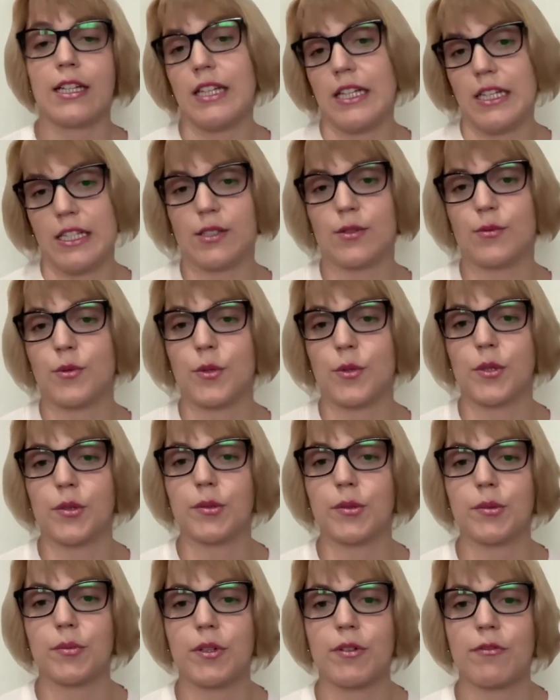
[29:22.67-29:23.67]
in the
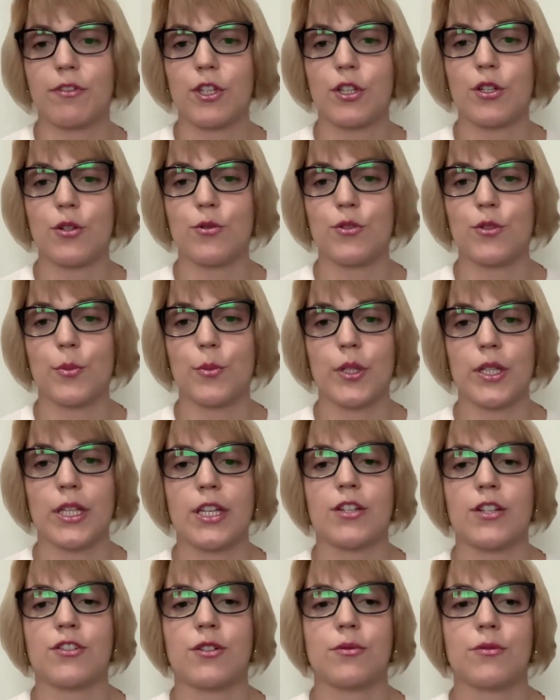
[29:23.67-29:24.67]
world, with huge
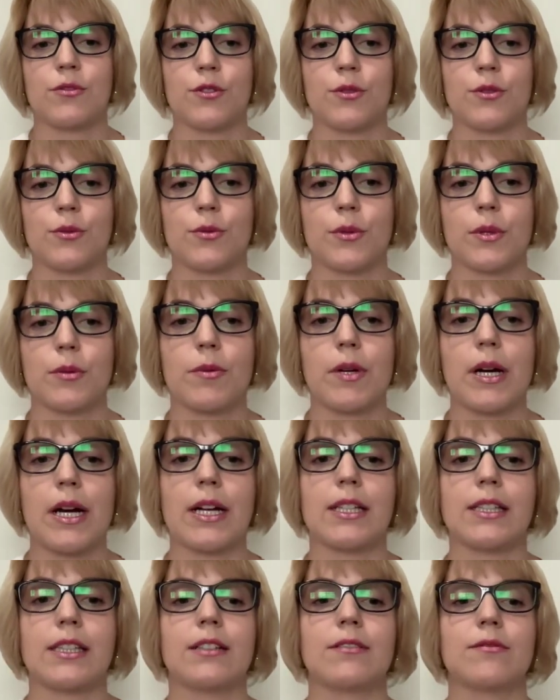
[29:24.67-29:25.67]
potential to
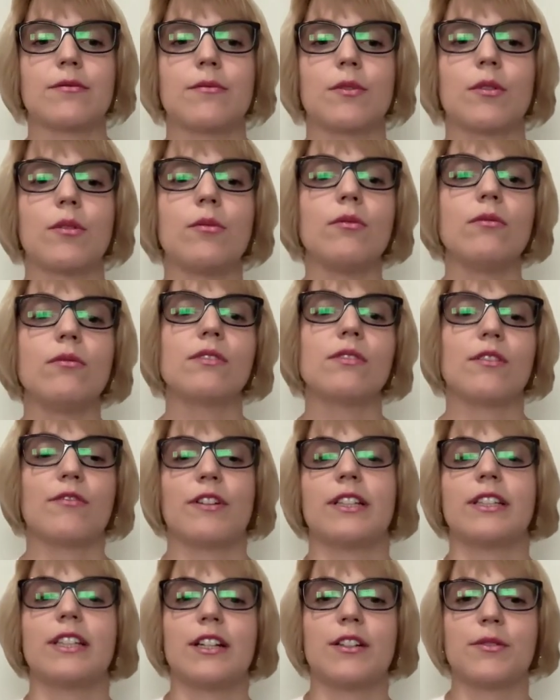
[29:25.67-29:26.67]
rewrite the rules of
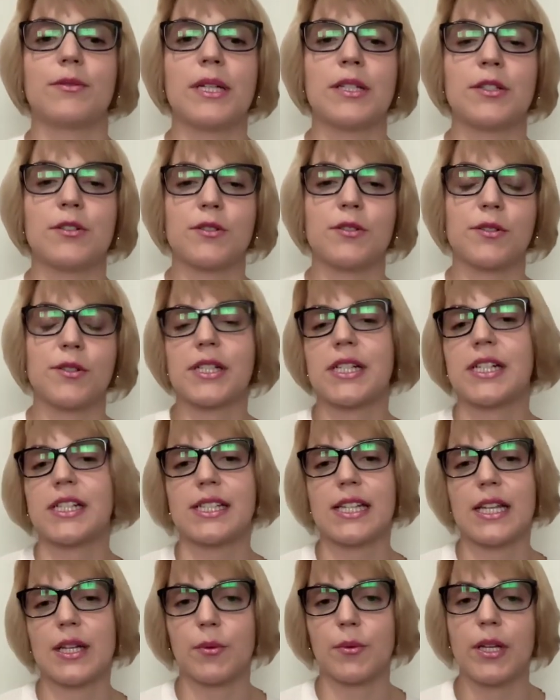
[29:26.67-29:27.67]
entire
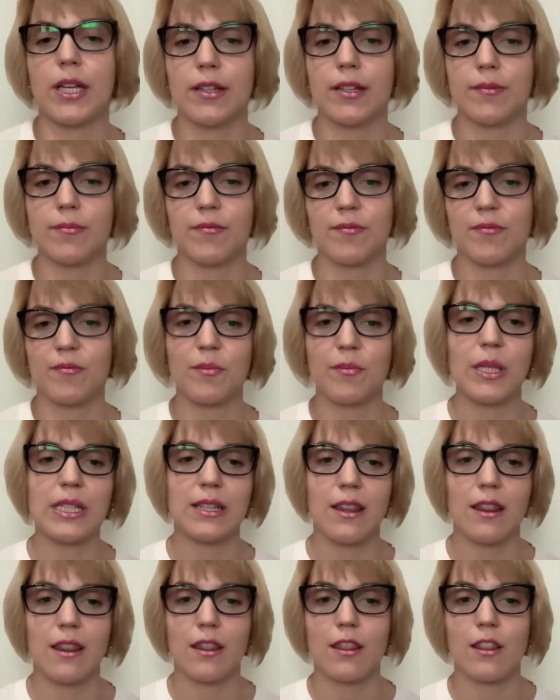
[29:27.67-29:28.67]
industries that we've
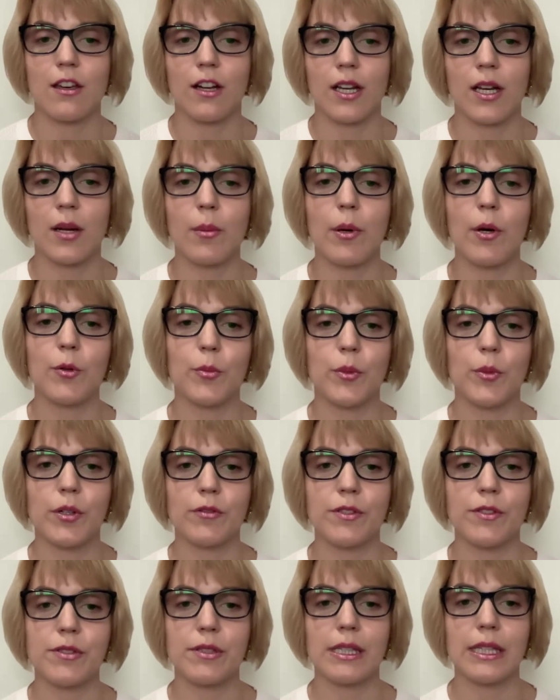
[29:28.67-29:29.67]
been talking about
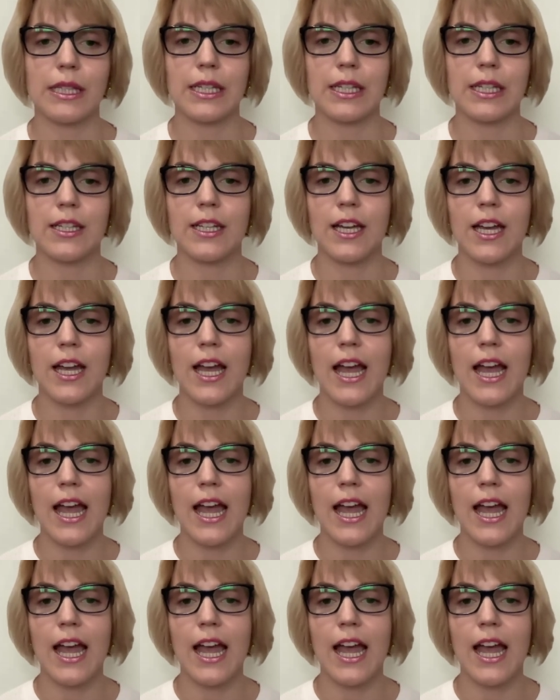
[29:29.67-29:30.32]
previously.